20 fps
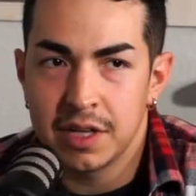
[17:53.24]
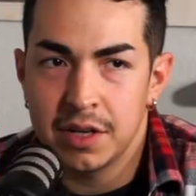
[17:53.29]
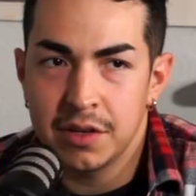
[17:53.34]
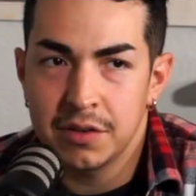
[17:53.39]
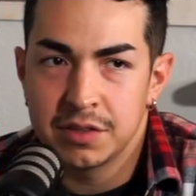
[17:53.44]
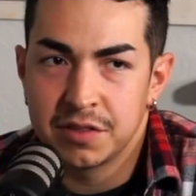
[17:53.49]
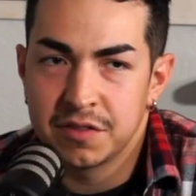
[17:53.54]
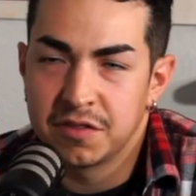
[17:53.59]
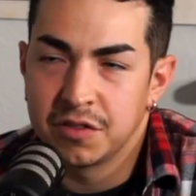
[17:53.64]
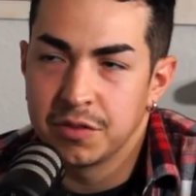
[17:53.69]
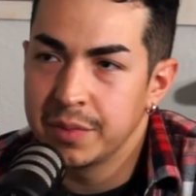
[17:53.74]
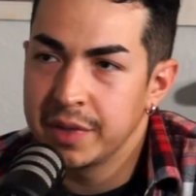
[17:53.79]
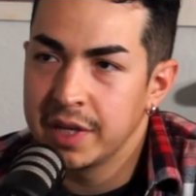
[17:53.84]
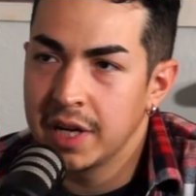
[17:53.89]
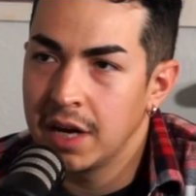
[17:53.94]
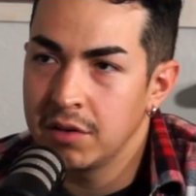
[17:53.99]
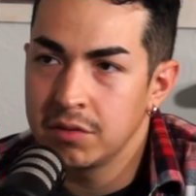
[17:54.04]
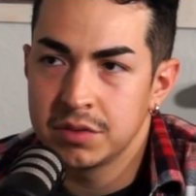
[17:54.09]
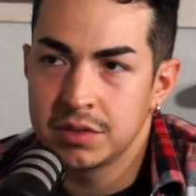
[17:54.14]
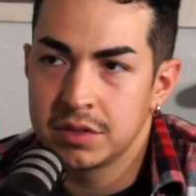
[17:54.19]
that was it for me.
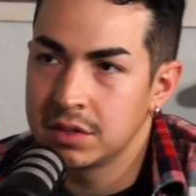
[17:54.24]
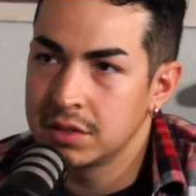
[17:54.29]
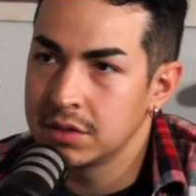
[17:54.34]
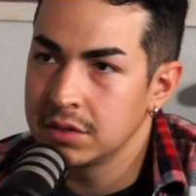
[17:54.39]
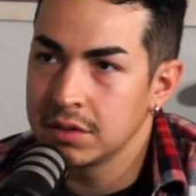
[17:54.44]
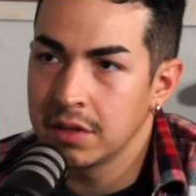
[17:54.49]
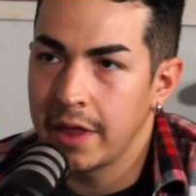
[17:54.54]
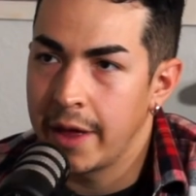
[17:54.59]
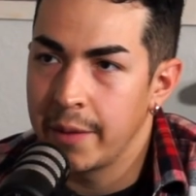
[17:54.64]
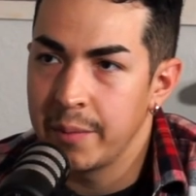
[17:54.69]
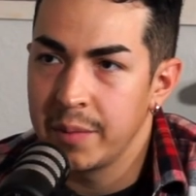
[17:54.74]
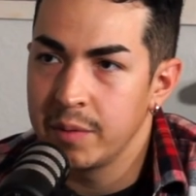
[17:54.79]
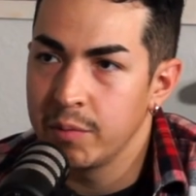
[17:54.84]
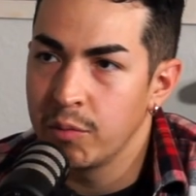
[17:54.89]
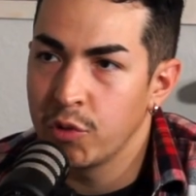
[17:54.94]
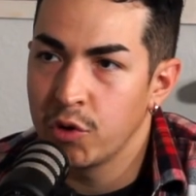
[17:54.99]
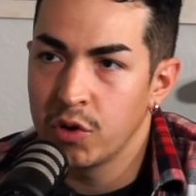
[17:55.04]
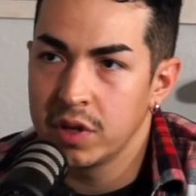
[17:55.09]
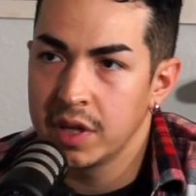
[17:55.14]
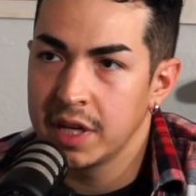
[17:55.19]
I was, I mean,
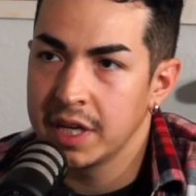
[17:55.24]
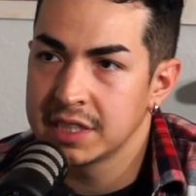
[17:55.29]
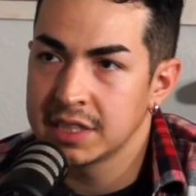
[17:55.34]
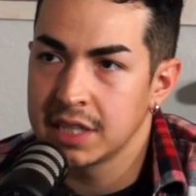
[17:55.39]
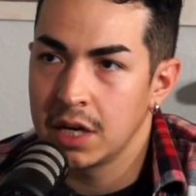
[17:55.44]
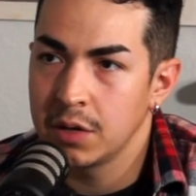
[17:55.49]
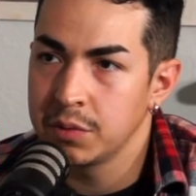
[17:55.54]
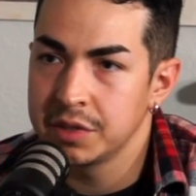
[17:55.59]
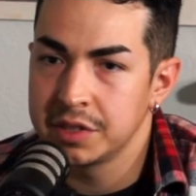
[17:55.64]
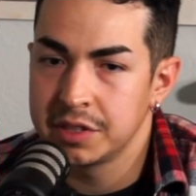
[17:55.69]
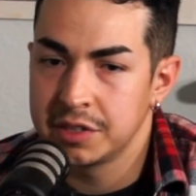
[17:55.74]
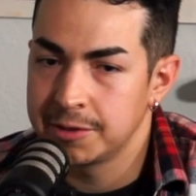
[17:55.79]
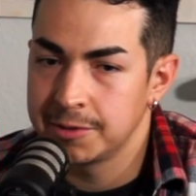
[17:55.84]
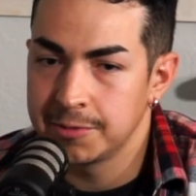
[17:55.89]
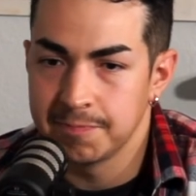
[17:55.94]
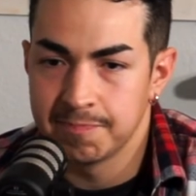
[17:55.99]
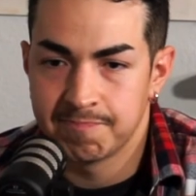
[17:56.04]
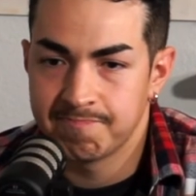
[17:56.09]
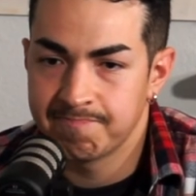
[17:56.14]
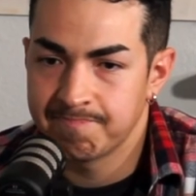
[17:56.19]
more or less, I was
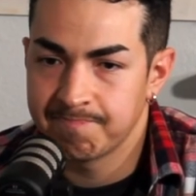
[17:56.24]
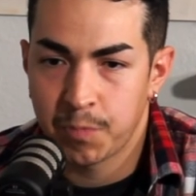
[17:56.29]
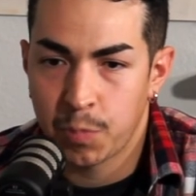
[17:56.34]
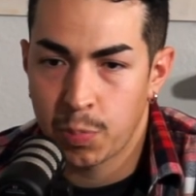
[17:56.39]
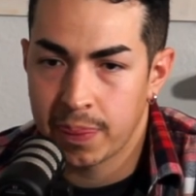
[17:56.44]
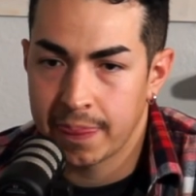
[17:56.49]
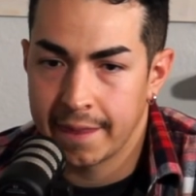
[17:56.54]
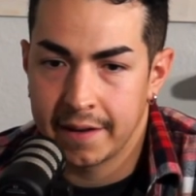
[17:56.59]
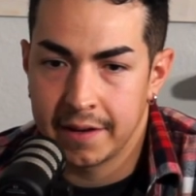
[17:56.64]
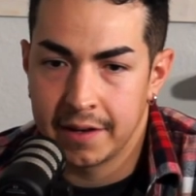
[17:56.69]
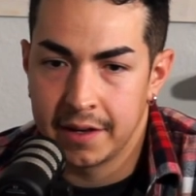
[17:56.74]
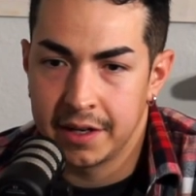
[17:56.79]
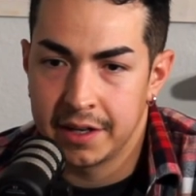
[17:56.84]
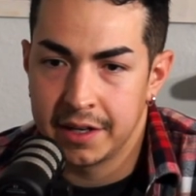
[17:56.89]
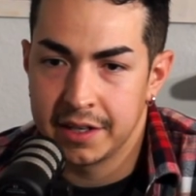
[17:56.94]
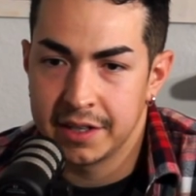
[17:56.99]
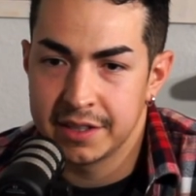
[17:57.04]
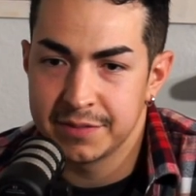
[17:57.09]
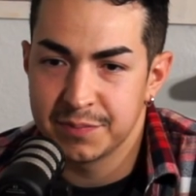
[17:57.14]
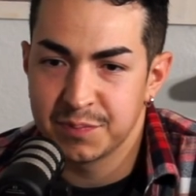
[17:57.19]

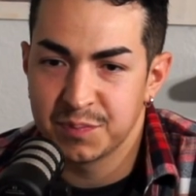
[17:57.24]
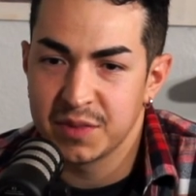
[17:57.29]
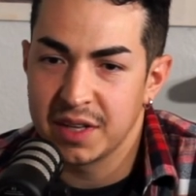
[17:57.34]
uh,